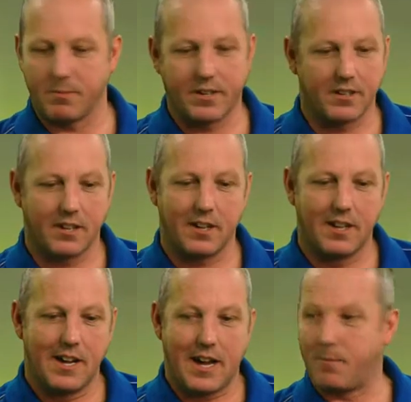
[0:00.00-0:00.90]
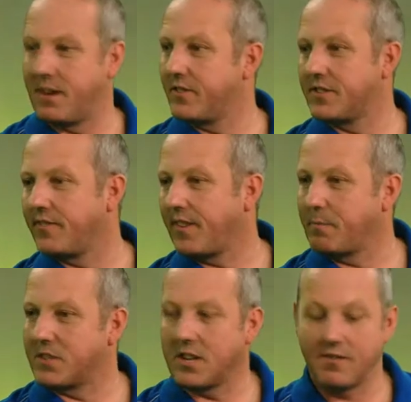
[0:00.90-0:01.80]
I mean, I'm an Everton
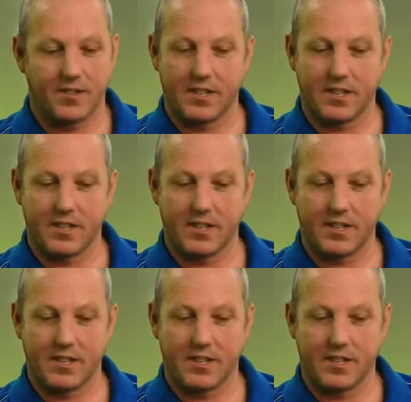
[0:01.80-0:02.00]
fan myself,